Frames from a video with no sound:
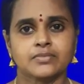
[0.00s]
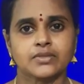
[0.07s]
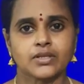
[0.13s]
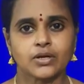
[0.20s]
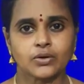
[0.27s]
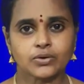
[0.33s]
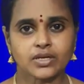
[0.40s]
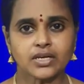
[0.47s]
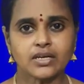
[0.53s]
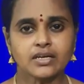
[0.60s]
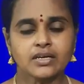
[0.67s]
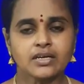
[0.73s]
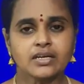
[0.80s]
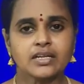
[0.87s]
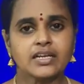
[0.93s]
Okay,
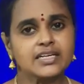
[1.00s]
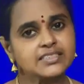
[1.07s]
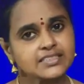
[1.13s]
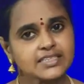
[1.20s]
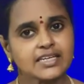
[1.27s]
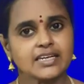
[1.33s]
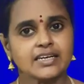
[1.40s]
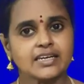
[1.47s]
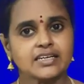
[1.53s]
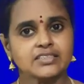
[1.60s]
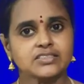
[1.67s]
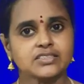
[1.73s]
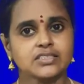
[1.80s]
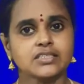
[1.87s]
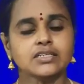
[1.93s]
lexical
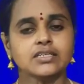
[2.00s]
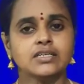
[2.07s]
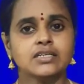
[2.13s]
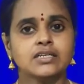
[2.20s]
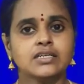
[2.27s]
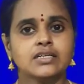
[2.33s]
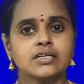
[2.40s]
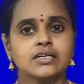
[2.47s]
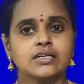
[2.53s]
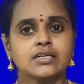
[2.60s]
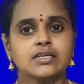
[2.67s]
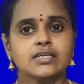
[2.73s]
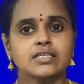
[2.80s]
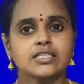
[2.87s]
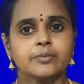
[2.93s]
analyzer,
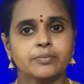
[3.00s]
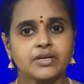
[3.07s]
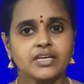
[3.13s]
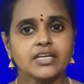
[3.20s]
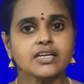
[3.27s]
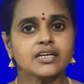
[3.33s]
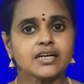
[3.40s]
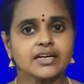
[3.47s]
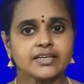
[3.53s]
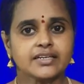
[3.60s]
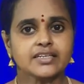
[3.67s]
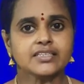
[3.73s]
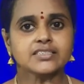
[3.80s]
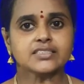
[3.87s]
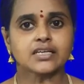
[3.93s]
the main
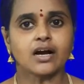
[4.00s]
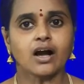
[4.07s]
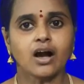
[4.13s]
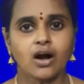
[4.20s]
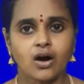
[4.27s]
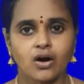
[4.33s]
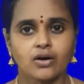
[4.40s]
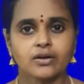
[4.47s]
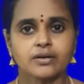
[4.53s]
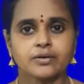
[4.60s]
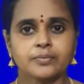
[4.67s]
contents are